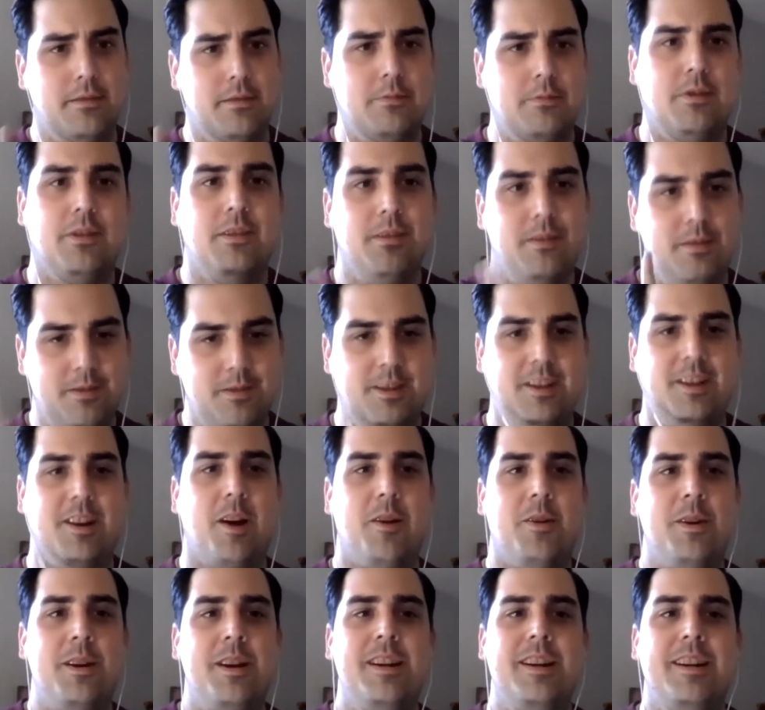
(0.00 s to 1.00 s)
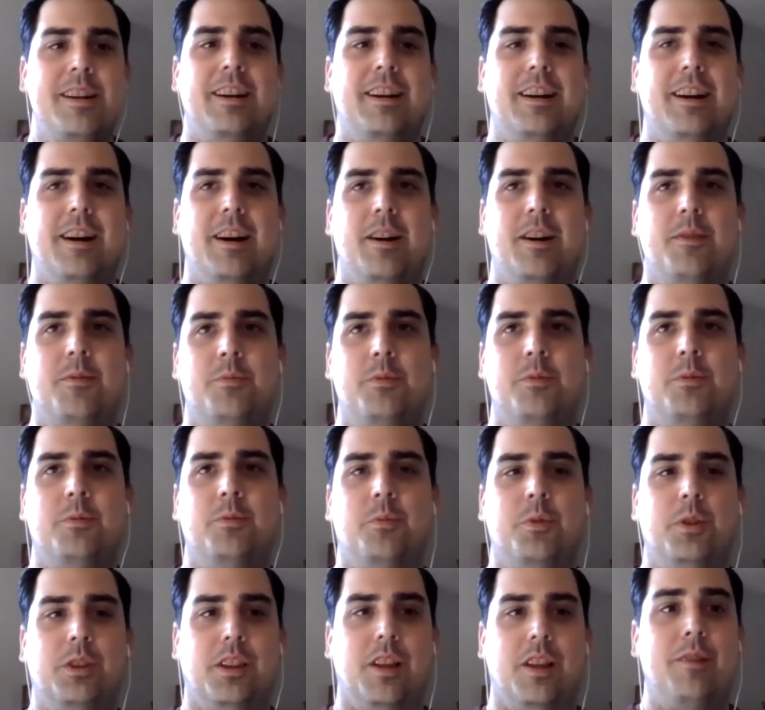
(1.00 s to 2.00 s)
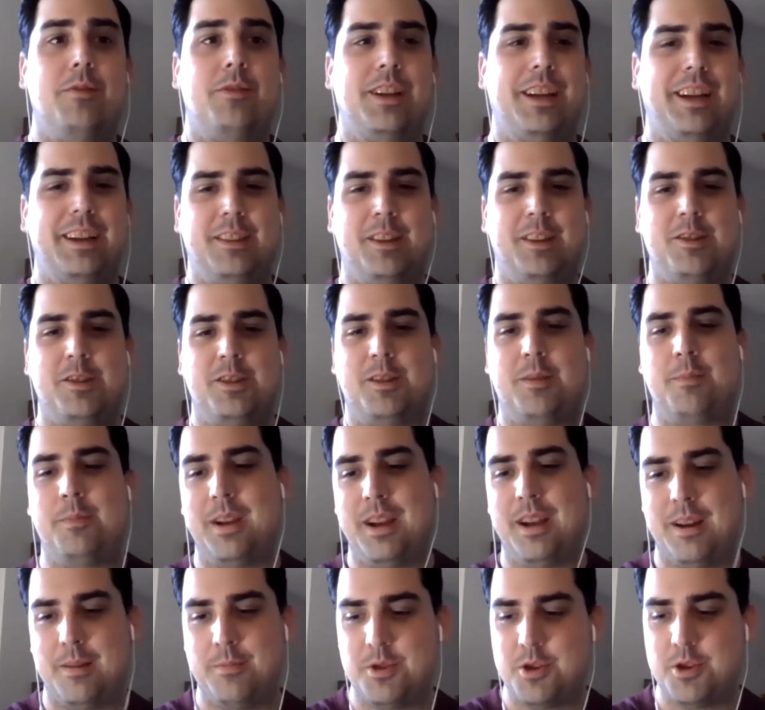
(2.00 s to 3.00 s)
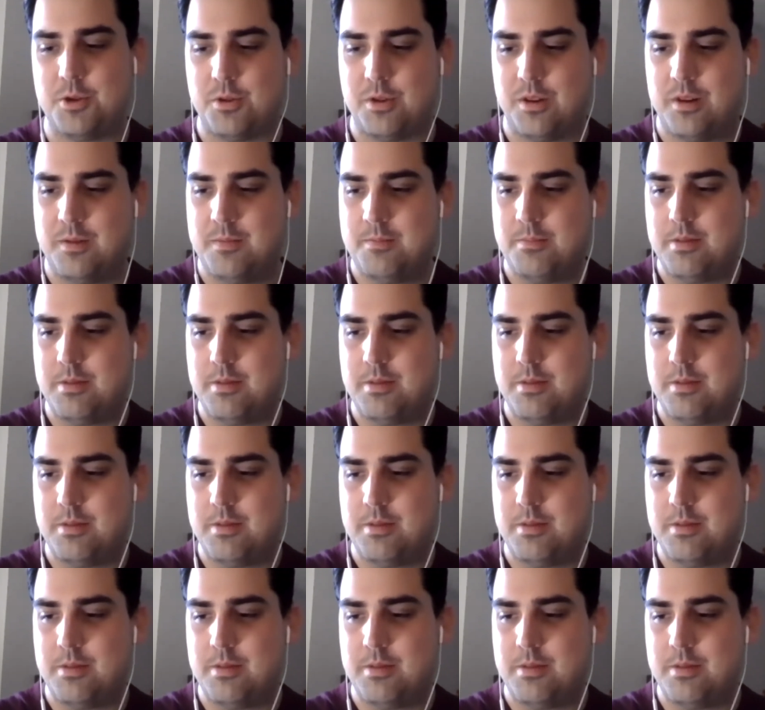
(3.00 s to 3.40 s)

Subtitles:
With would love to get there someday, I'm sure.